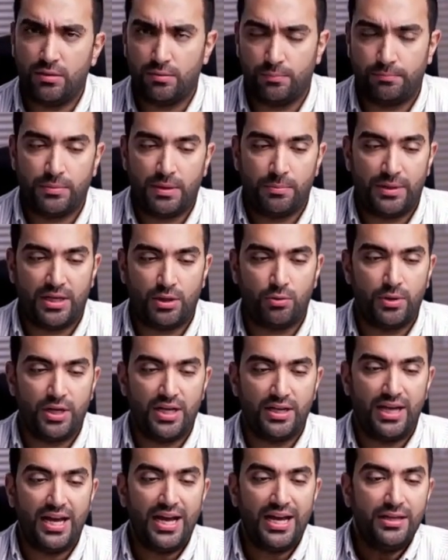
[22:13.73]
But be aware,
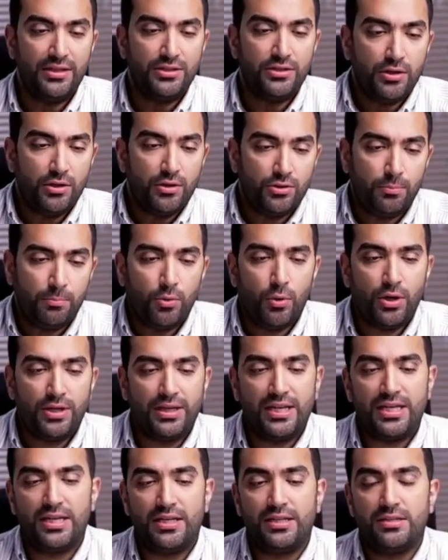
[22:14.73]
guys, the
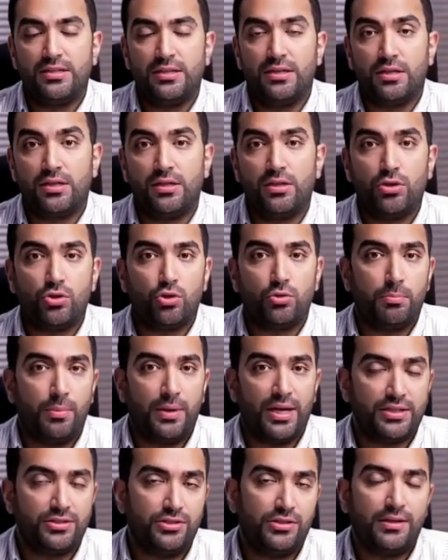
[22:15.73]
point is you
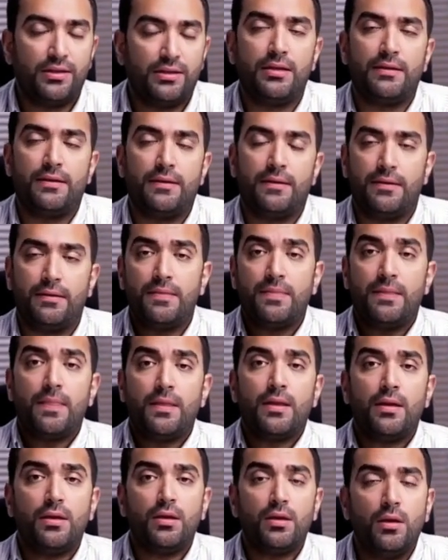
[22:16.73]
must
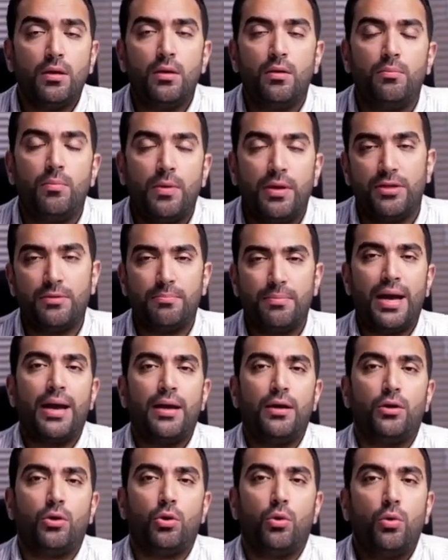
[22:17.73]

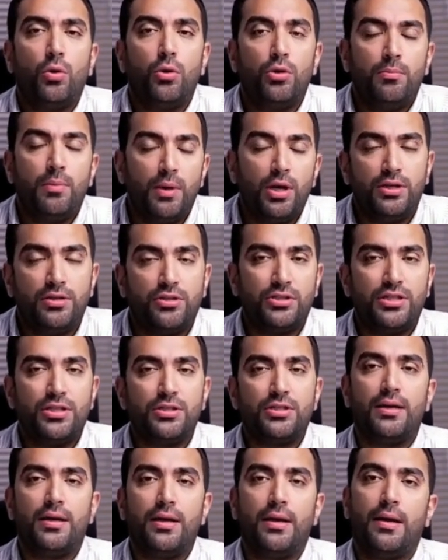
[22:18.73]
respect Google's
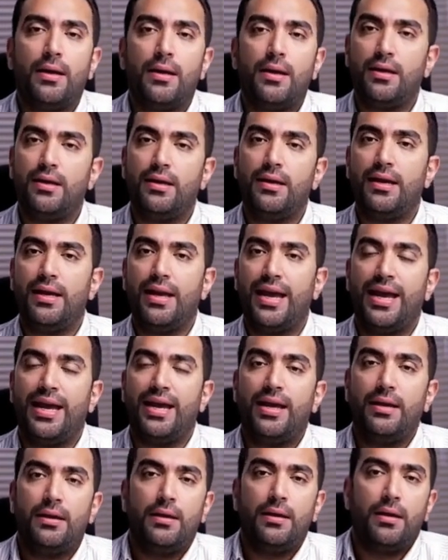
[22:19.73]
policies
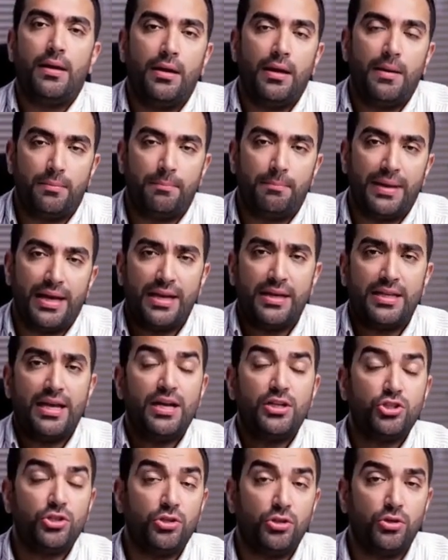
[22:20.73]
and pay
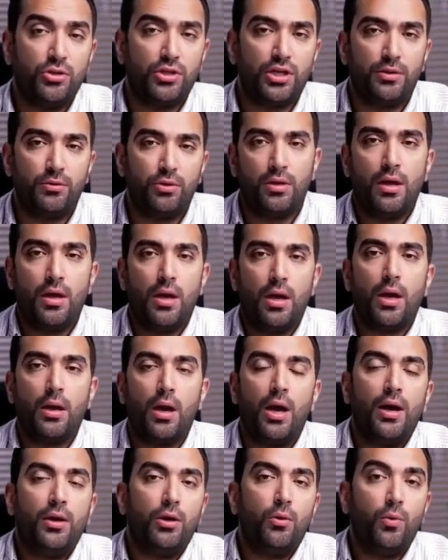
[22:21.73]
attention to them.
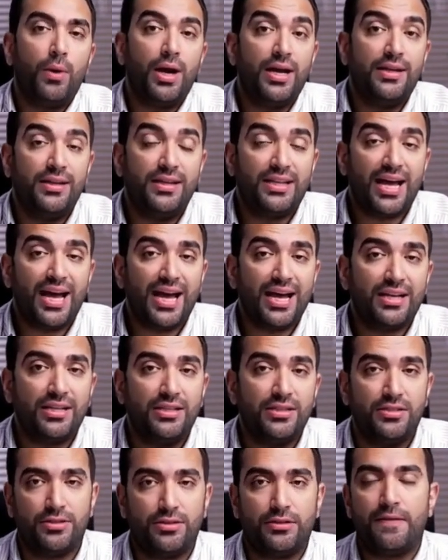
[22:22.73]
Otherwise,
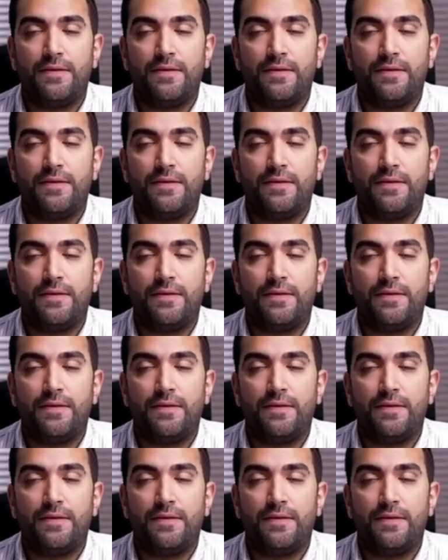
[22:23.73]
guys,